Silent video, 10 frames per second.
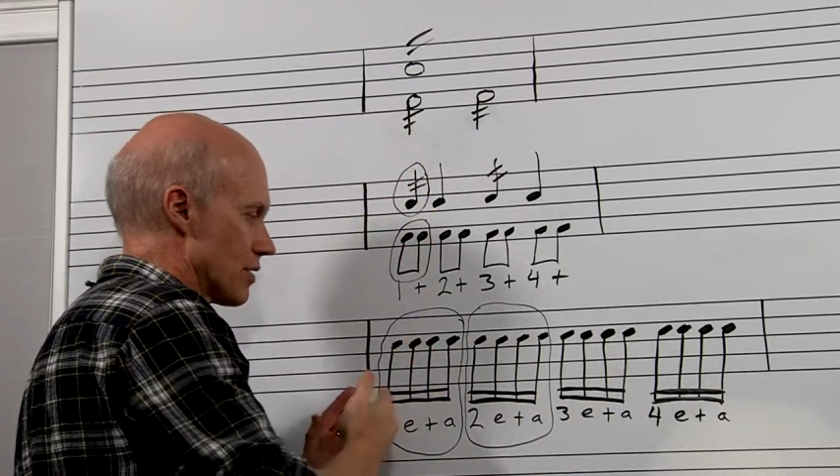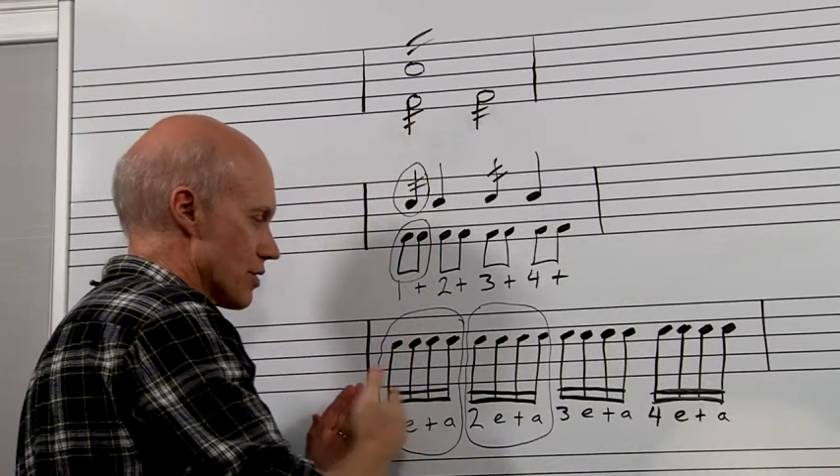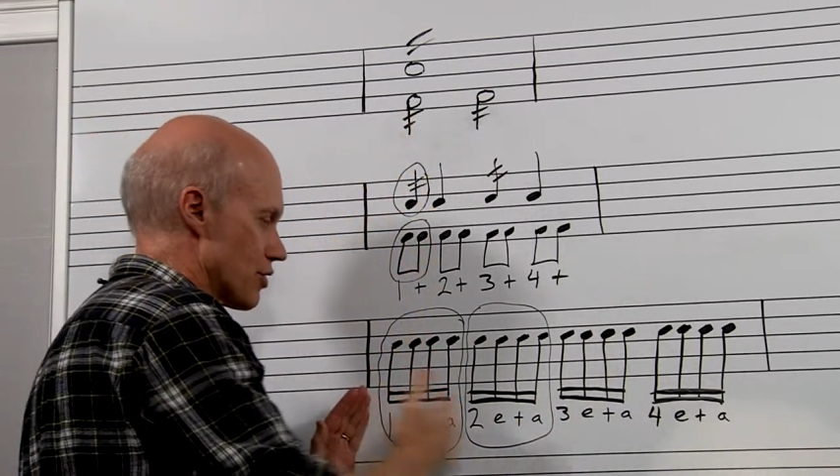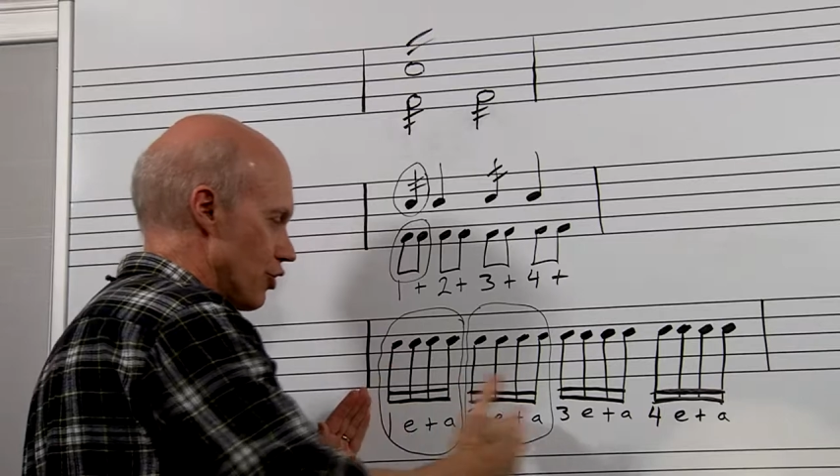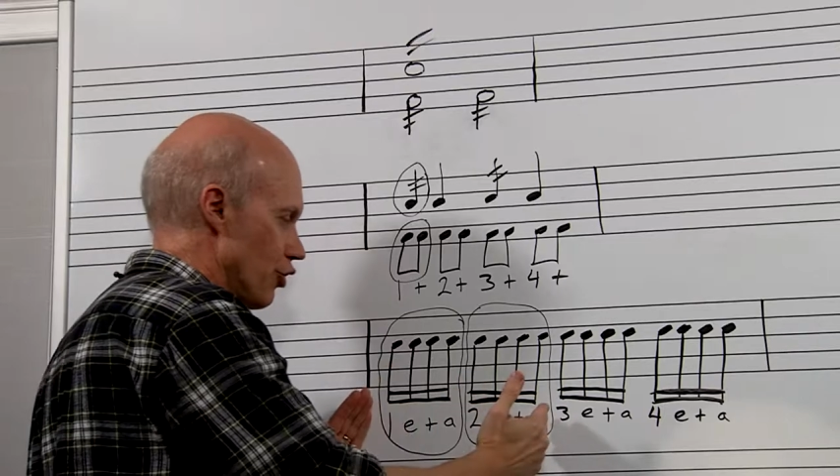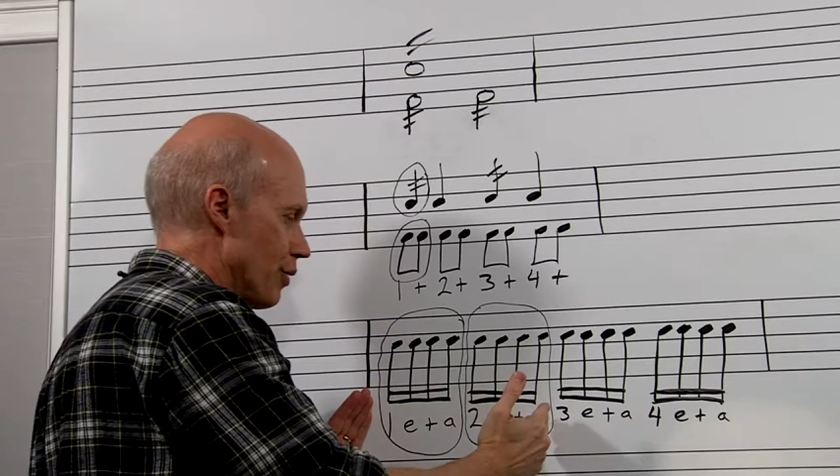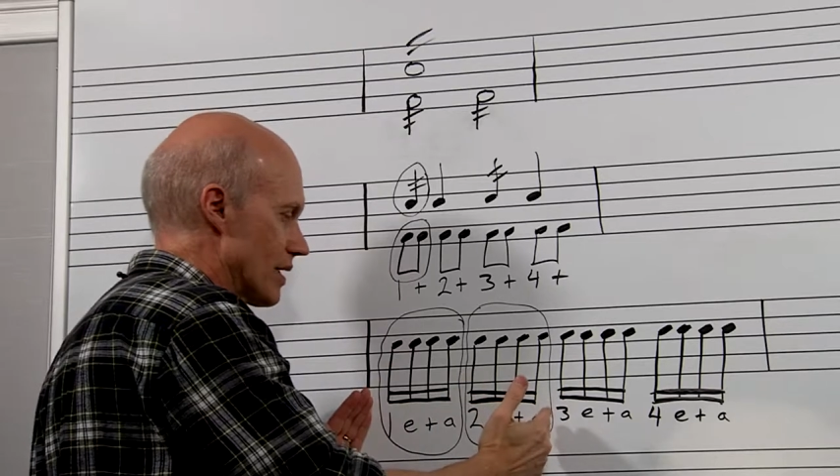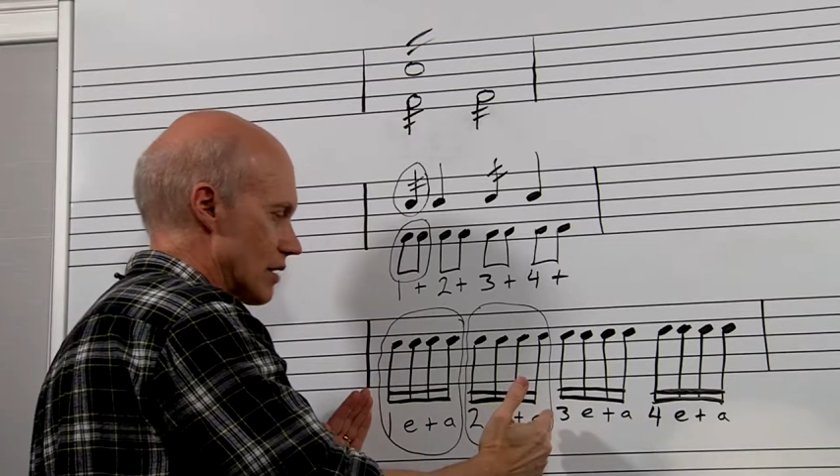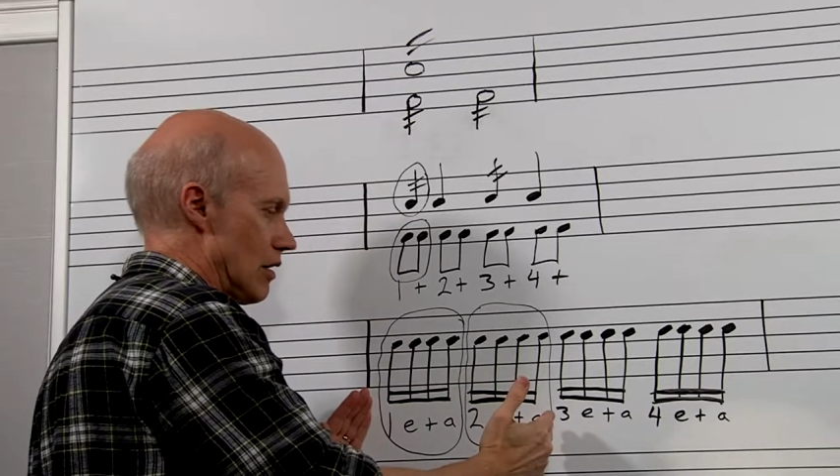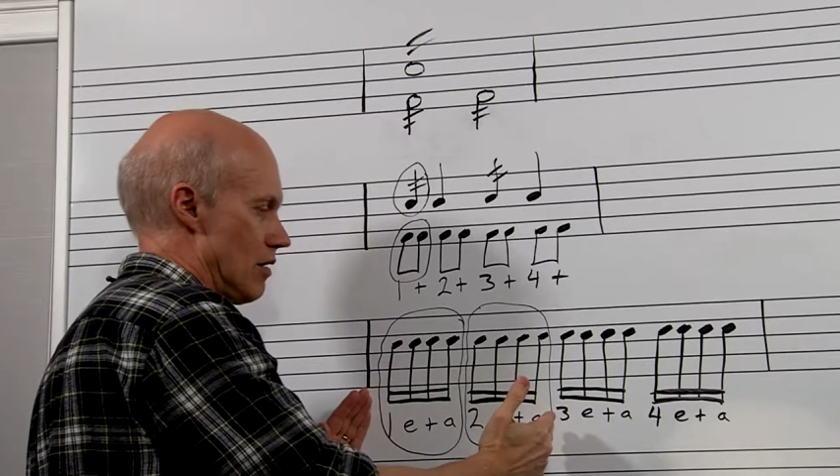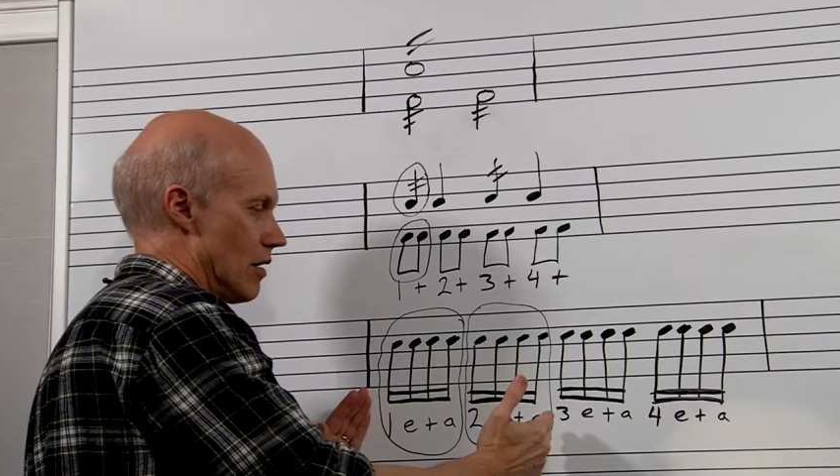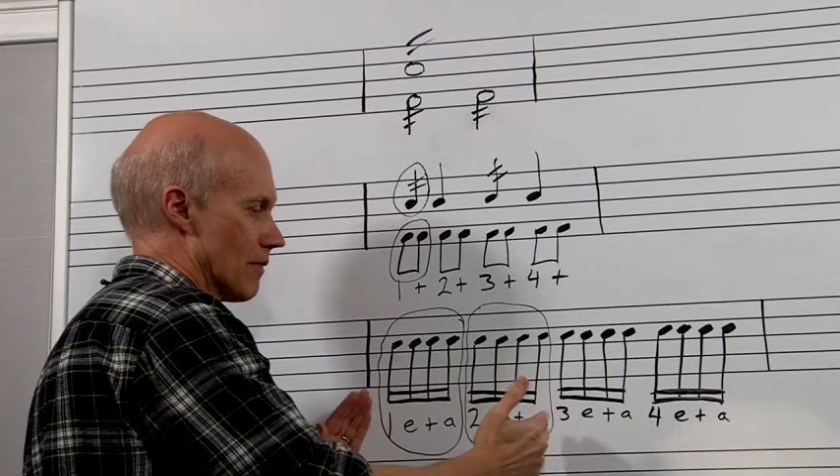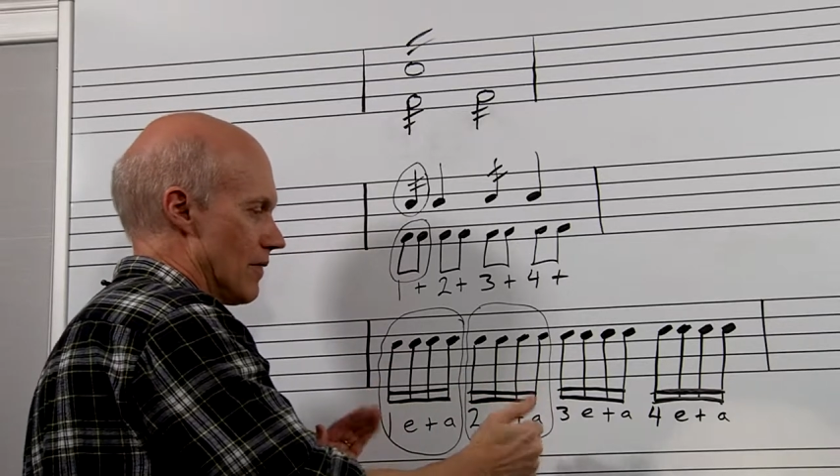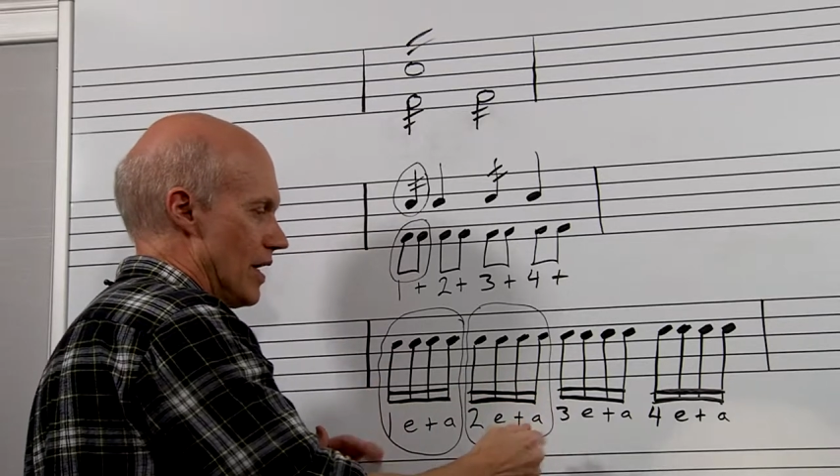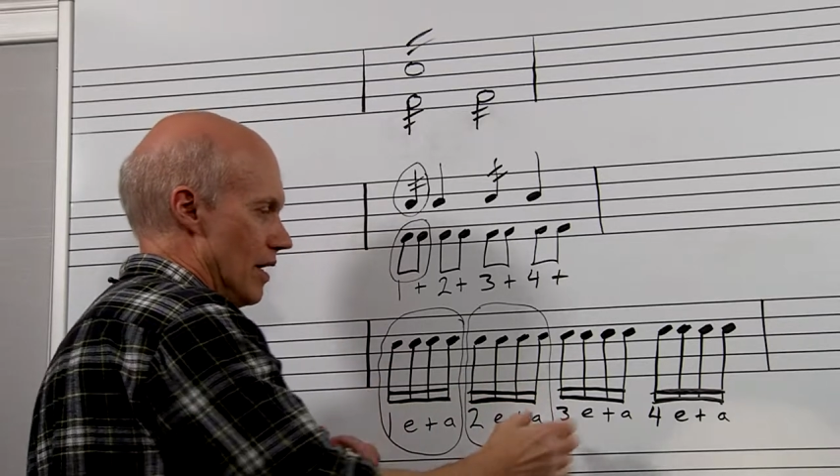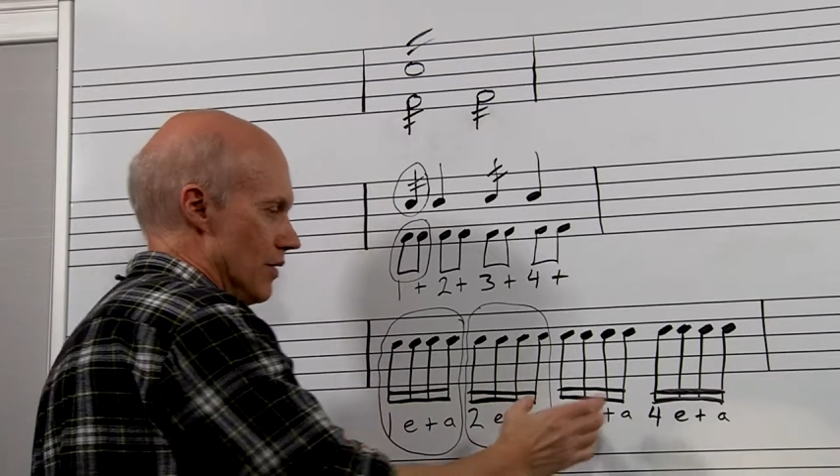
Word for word: This is two beats long.